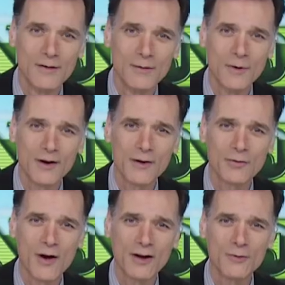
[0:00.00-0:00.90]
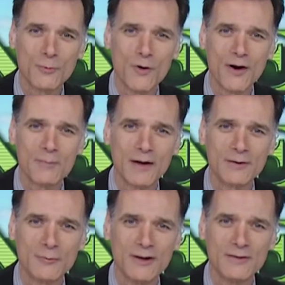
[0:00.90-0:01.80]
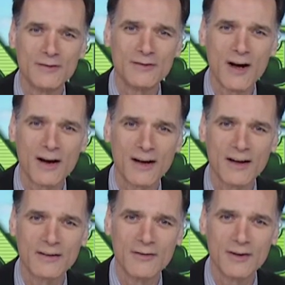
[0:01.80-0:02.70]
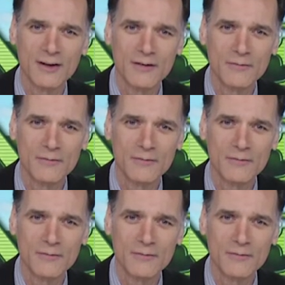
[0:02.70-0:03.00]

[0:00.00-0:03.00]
What are your thoughts, Warren, about the recent stock activity?